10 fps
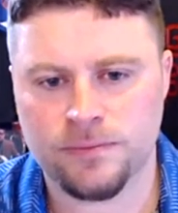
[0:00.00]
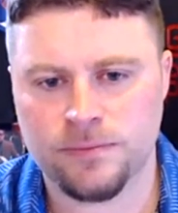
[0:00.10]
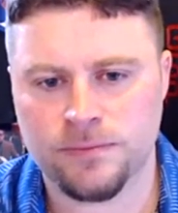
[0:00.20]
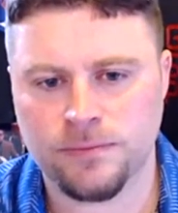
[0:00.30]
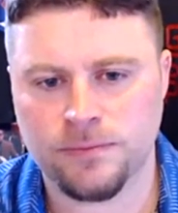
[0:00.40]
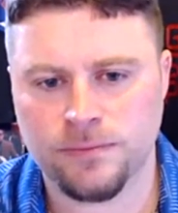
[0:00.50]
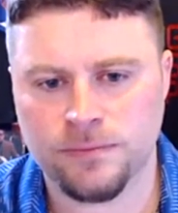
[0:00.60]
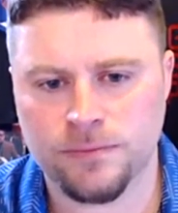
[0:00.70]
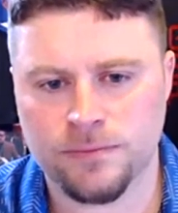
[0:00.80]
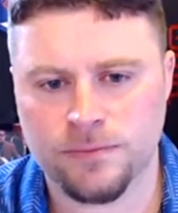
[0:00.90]

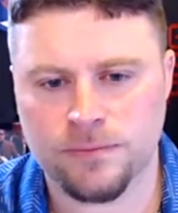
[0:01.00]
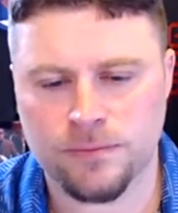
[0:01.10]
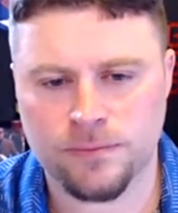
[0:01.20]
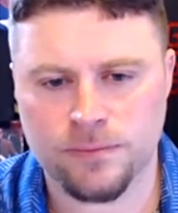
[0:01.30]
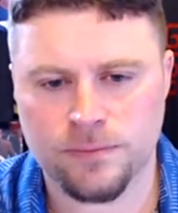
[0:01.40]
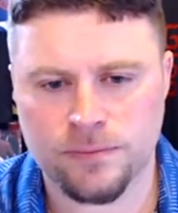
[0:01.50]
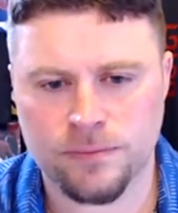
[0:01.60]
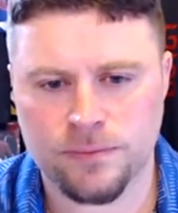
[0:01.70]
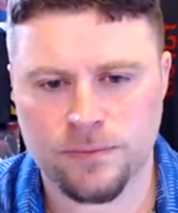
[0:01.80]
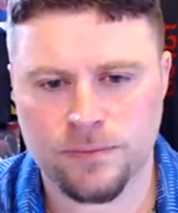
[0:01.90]

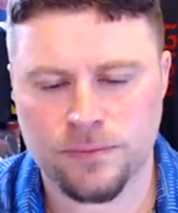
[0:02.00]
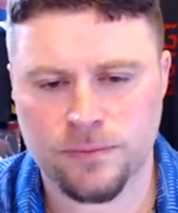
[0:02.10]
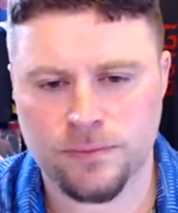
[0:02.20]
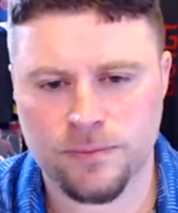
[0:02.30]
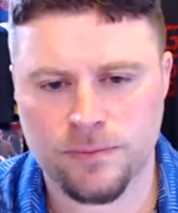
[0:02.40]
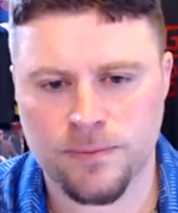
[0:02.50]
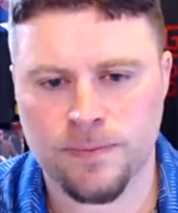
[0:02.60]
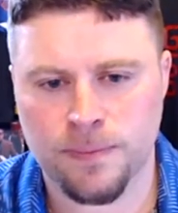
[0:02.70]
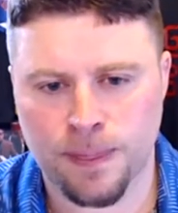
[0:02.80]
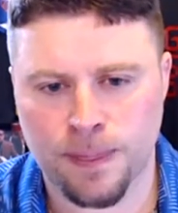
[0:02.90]

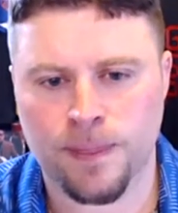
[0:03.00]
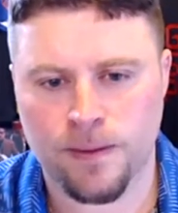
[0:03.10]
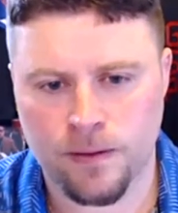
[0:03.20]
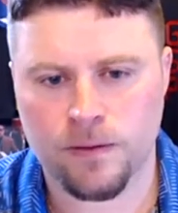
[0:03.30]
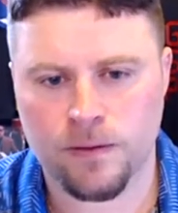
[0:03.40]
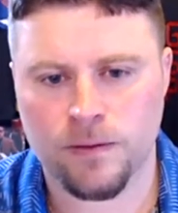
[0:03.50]
The person shown says nothing.